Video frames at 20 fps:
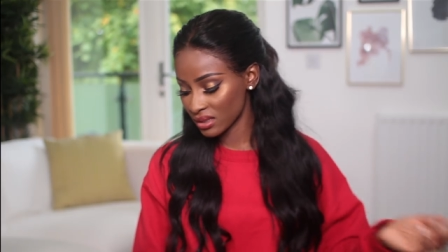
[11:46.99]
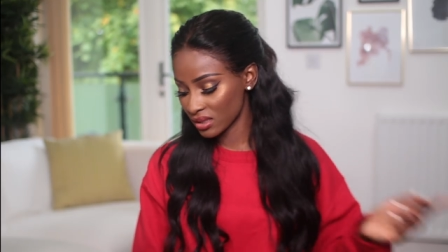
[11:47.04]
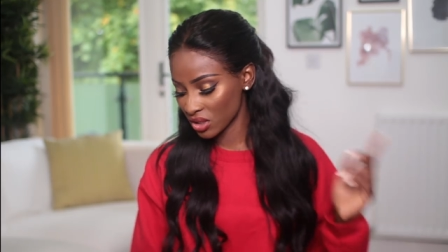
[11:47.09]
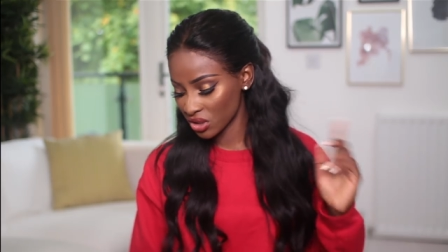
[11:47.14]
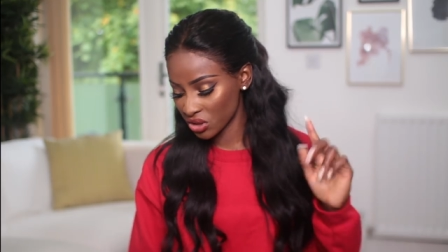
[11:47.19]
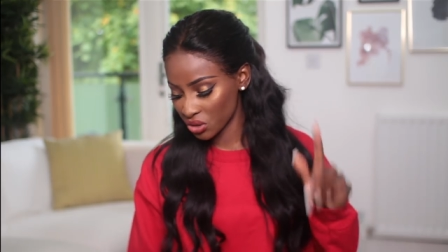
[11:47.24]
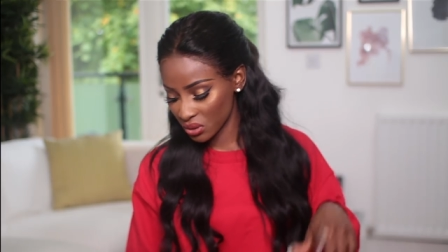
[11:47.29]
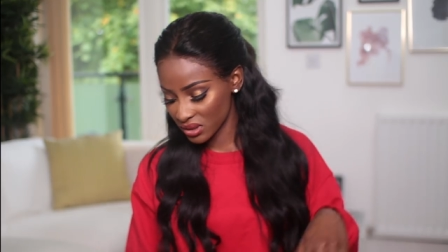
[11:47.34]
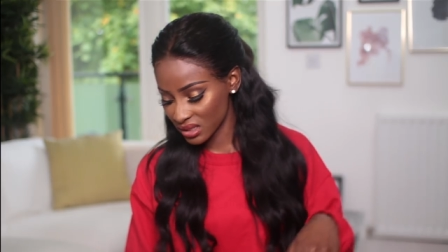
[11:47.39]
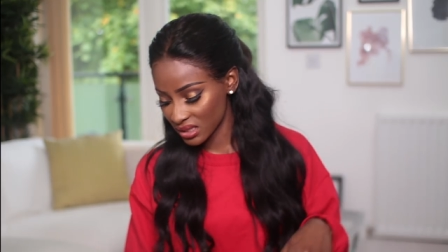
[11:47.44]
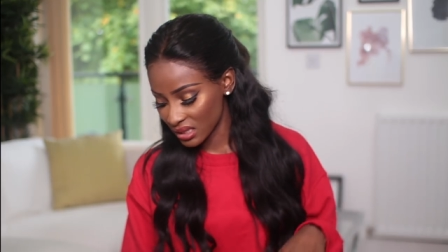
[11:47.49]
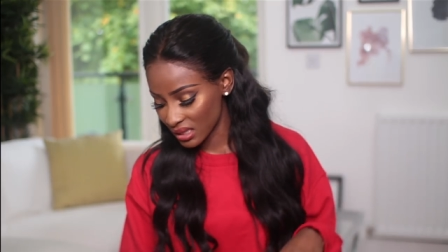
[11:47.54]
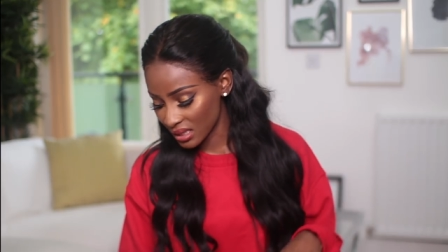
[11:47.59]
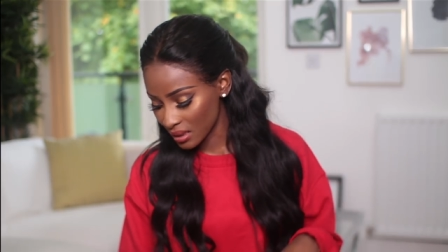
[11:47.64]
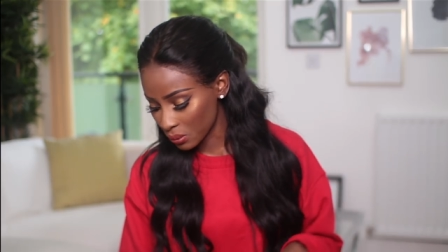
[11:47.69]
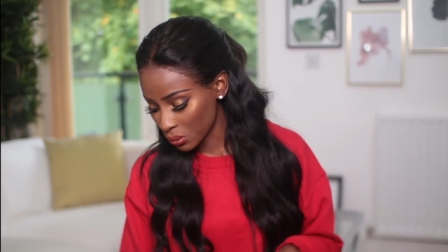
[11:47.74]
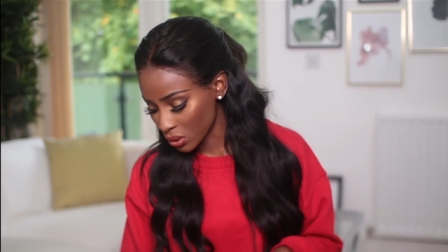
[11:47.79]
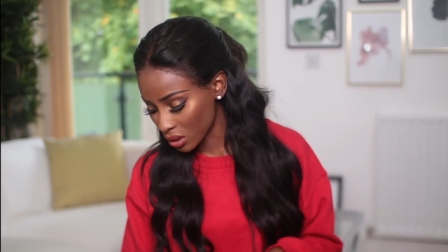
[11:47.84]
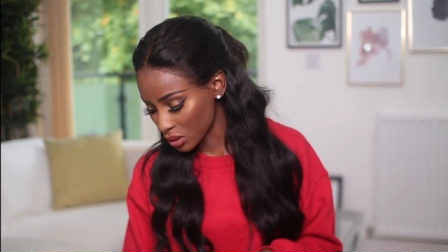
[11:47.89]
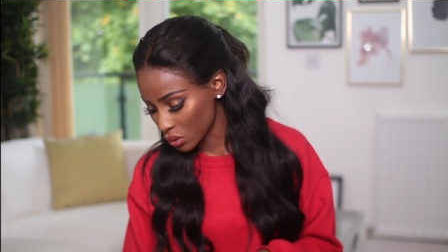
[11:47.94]
they do a
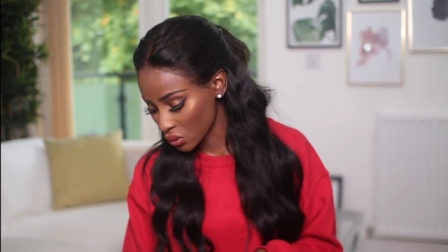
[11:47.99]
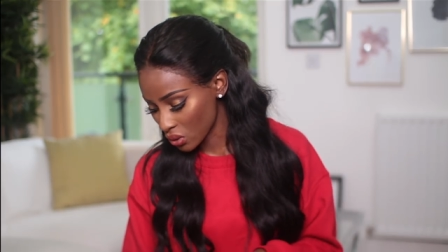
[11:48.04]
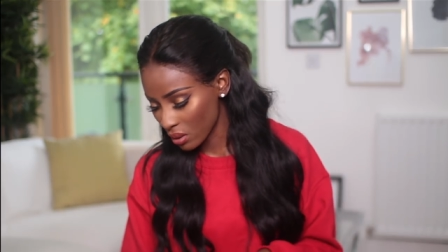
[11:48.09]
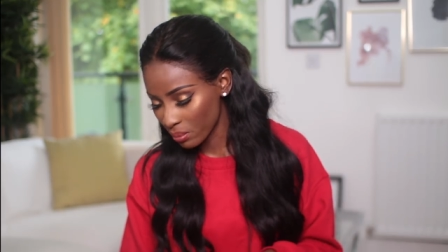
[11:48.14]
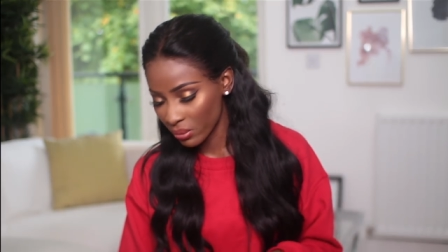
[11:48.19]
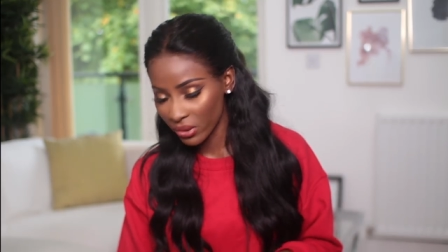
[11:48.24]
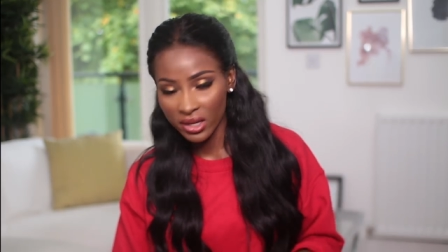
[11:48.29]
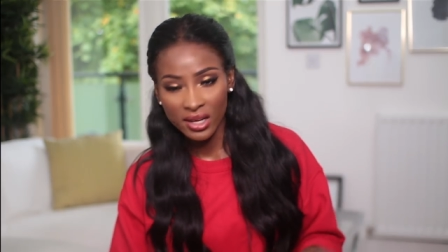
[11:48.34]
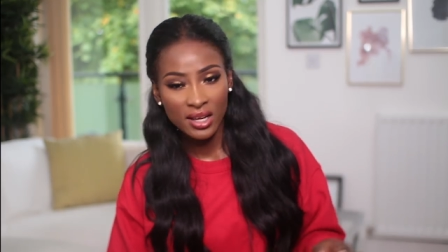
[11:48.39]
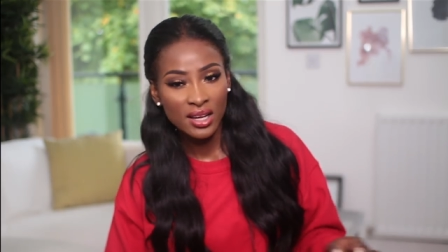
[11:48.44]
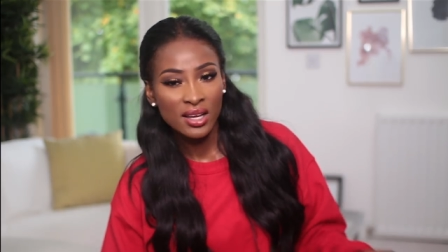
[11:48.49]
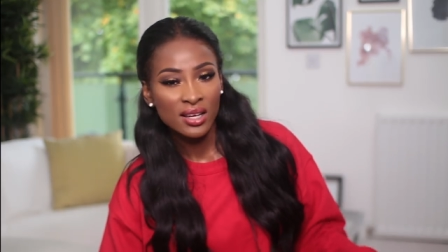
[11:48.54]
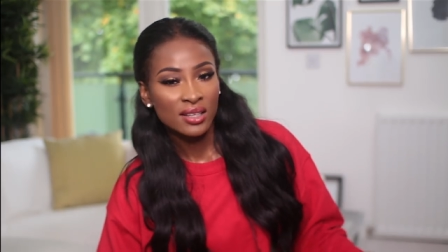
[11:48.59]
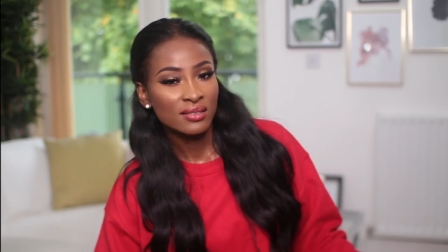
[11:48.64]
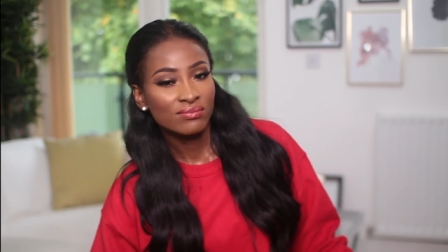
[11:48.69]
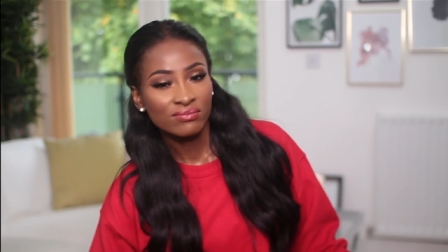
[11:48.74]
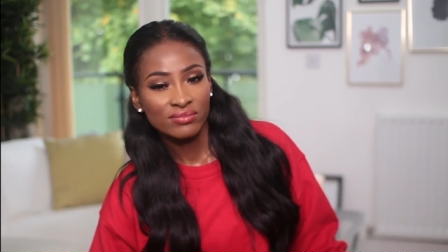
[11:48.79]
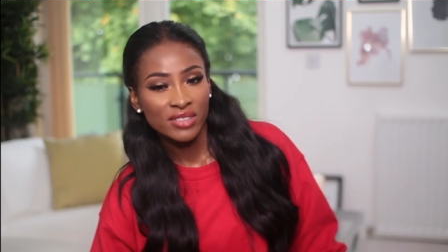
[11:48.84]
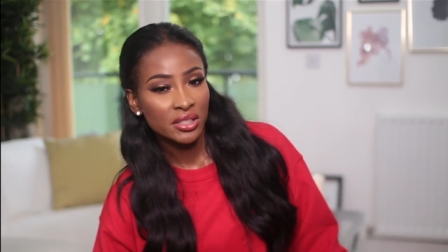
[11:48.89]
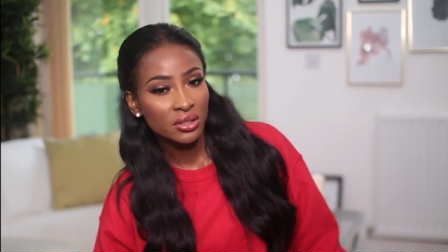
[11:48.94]
Celine one as well but
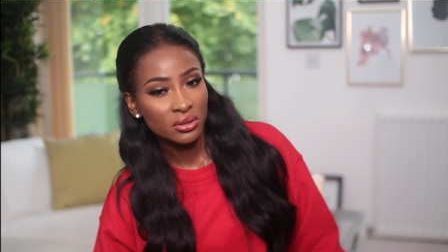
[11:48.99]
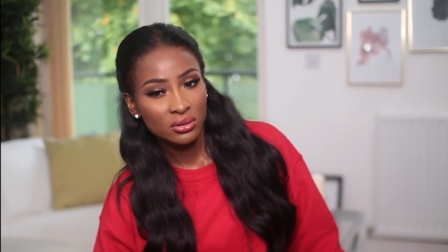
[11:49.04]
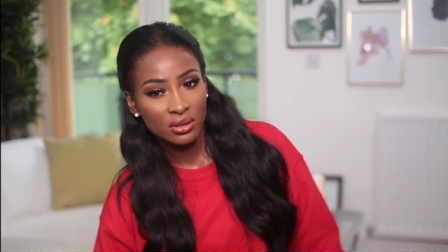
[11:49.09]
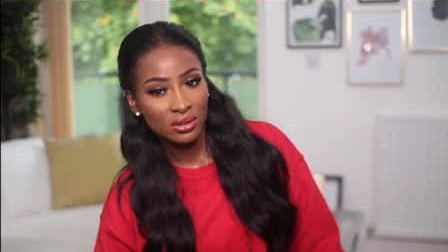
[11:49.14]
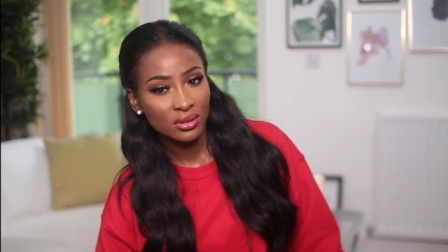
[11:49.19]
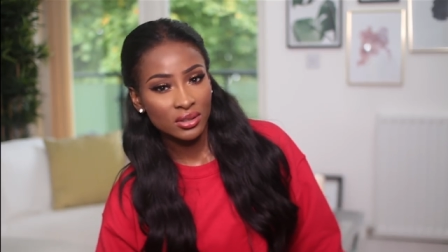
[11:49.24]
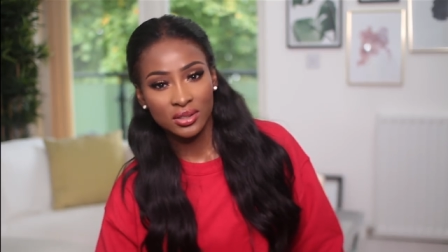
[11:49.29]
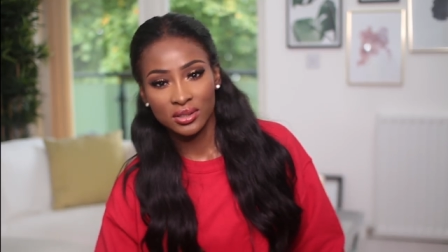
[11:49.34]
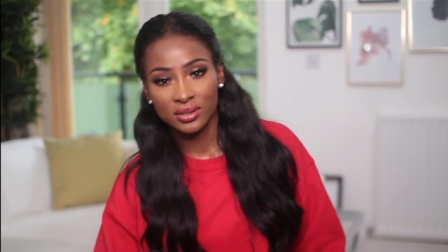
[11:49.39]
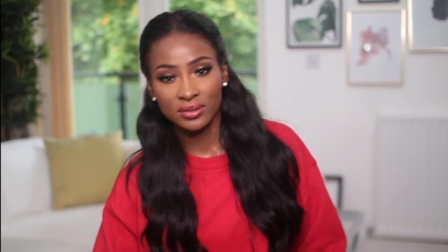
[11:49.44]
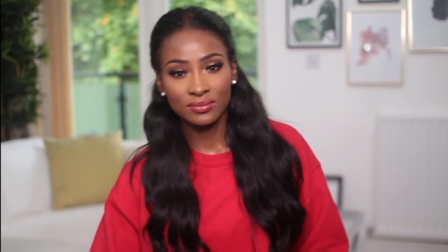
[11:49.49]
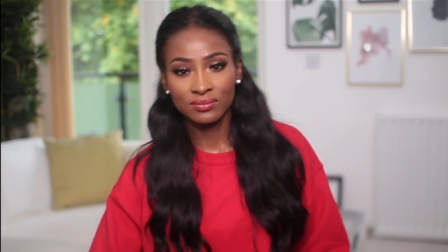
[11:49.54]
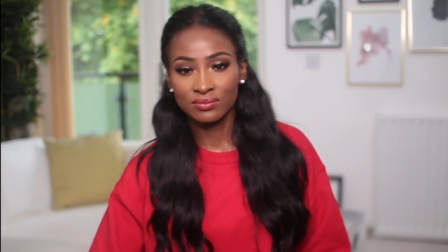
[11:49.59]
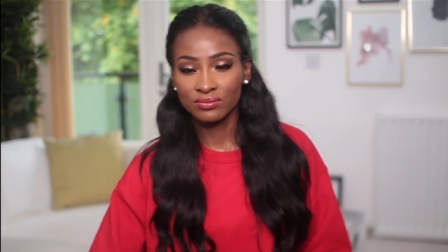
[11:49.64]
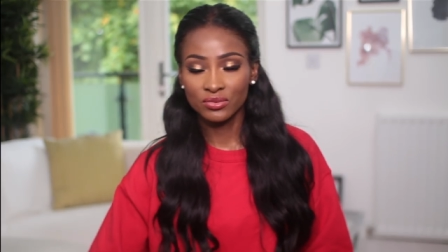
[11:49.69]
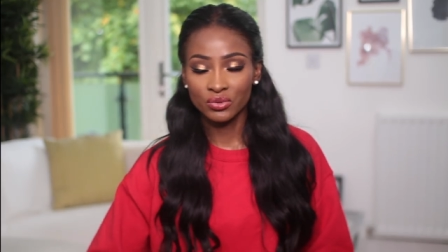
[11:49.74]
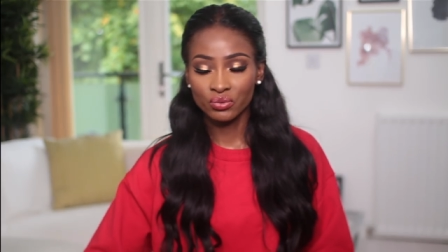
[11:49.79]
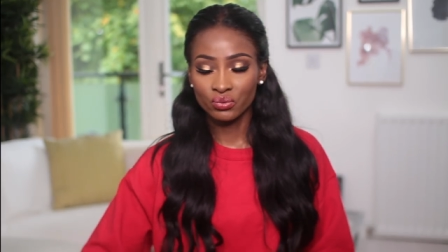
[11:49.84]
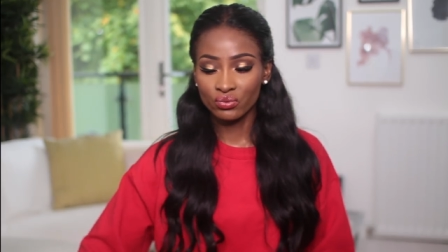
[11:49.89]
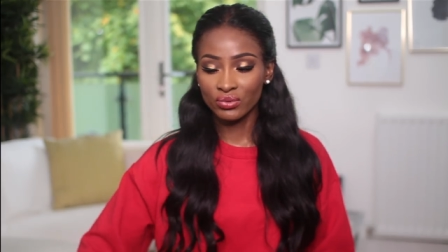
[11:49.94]
they don't look
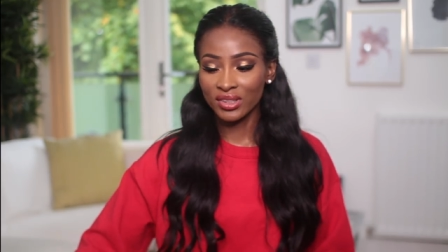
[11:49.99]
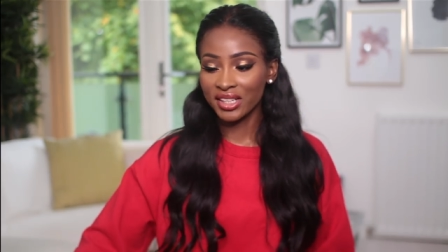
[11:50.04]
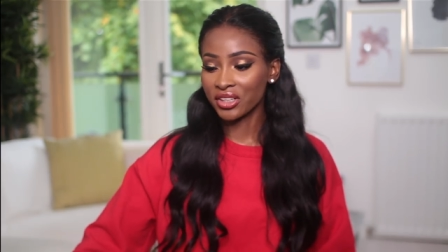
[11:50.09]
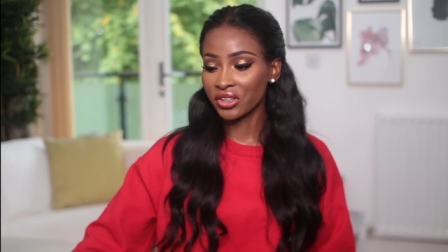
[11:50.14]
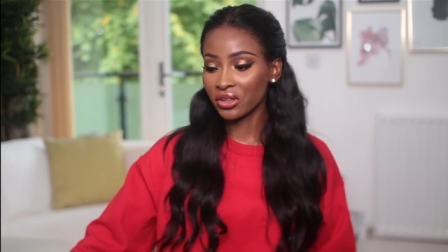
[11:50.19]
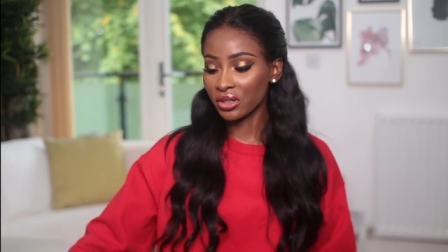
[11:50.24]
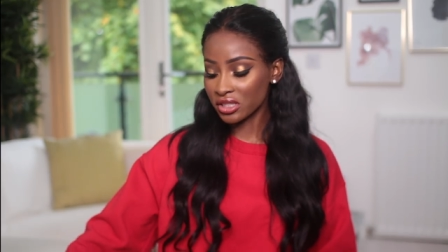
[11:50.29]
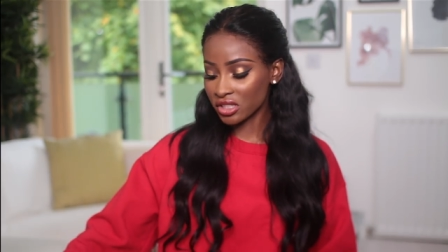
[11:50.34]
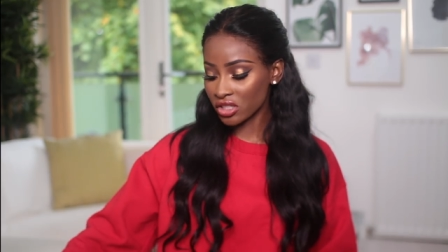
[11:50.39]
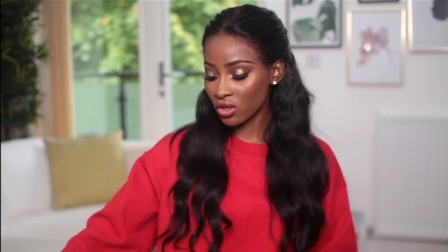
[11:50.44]
really good.